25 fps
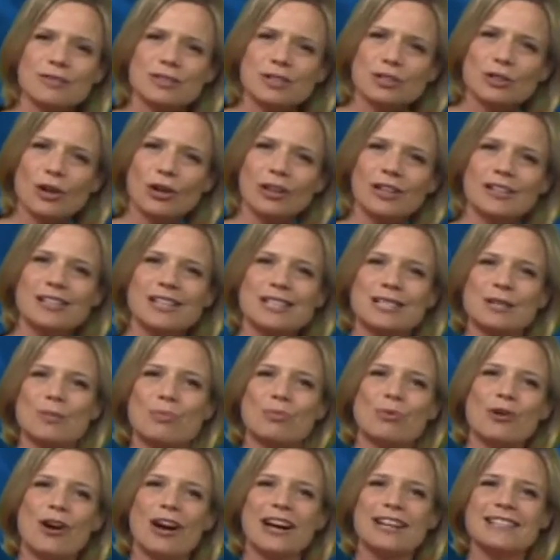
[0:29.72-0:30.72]
of Scotland, it's a
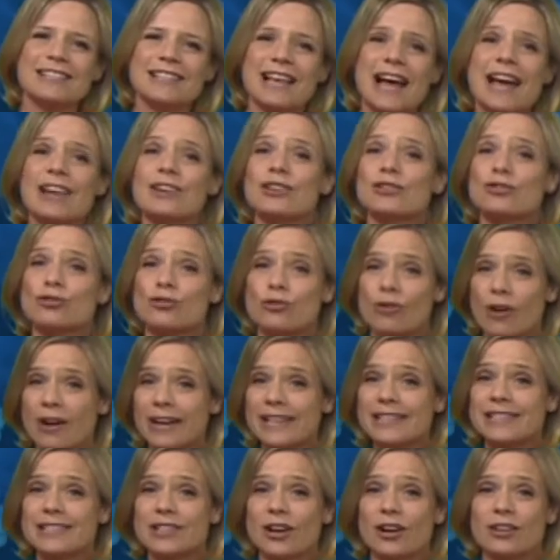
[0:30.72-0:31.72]
bright and a
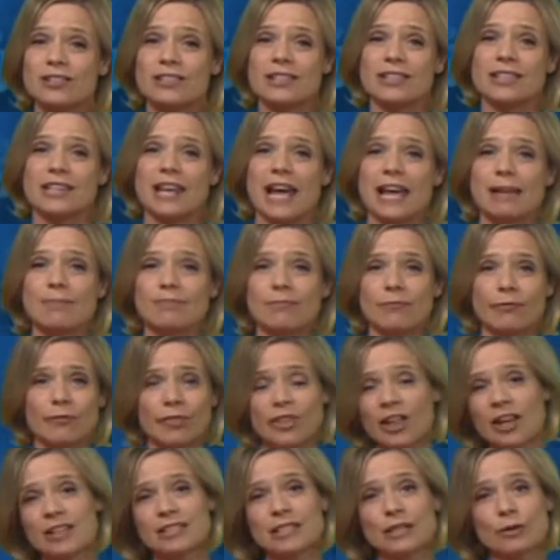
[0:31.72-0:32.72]
dry start to the day,
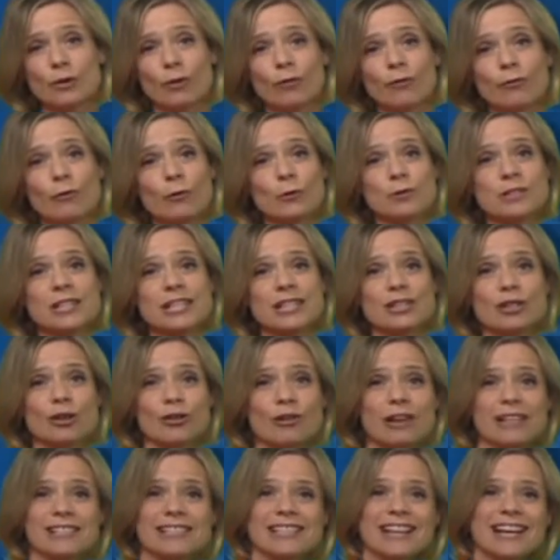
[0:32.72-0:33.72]
13 or 14
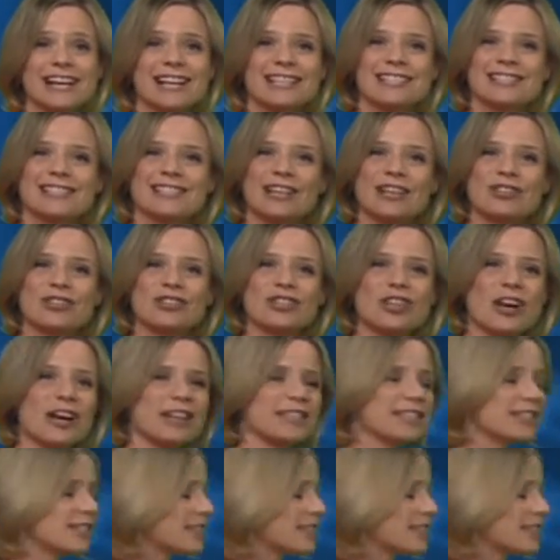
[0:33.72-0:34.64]
degrees. Sunshine